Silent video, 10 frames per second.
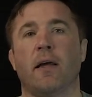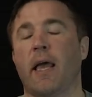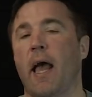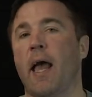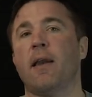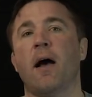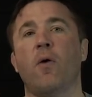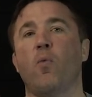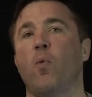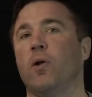
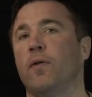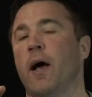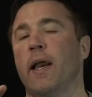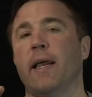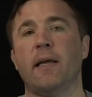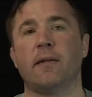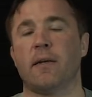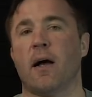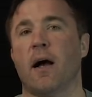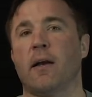Cannot, will not,
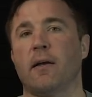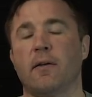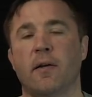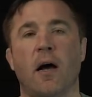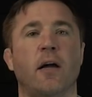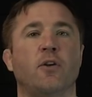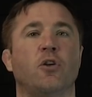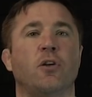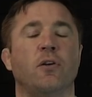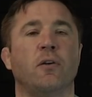is not touched.